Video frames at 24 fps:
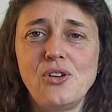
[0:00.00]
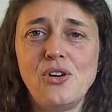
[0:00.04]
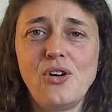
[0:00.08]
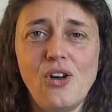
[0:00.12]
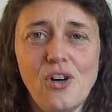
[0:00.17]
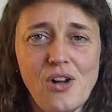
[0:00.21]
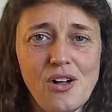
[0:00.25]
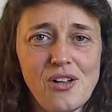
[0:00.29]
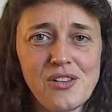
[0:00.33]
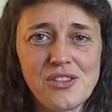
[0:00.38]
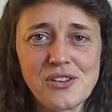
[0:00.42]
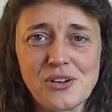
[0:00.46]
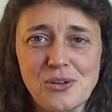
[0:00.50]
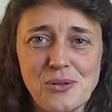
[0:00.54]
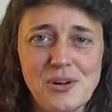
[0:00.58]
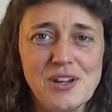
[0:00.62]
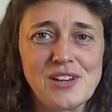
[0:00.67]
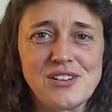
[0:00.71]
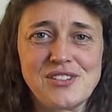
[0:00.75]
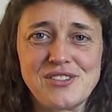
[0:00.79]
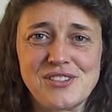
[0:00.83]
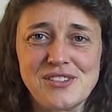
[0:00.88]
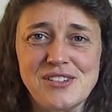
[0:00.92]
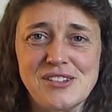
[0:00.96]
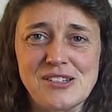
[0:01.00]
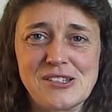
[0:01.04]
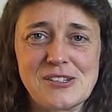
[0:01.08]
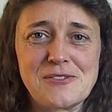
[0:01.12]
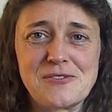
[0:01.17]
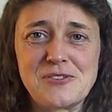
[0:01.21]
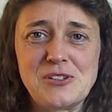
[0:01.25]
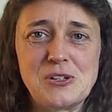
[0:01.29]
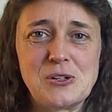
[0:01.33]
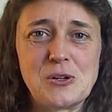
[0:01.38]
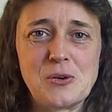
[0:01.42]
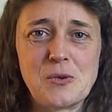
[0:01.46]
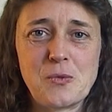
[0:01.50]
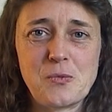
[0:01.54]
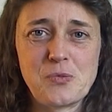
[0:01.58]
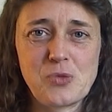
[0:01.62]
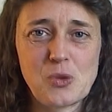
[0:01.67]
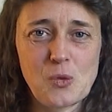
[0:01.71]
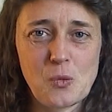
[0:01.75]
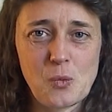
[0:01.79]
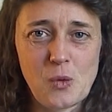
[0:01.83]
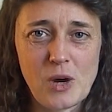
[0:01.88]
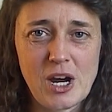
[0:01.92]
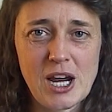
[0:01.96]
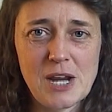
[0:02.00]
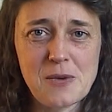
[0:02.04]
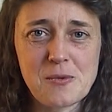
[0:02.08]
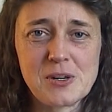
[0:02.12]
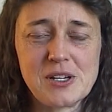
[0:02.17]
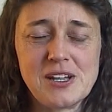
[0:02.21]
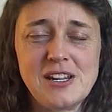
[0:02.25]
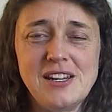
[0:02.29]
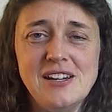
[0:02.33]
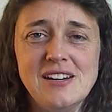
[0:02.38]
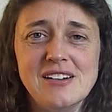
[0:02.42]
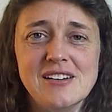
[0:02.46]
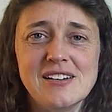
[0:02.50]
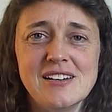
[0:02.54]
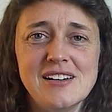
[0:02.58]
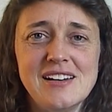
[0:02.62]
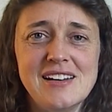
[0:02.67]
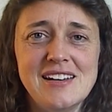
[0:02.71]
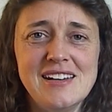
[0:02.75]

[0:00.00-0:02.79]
all the questions of, you know, why we're here.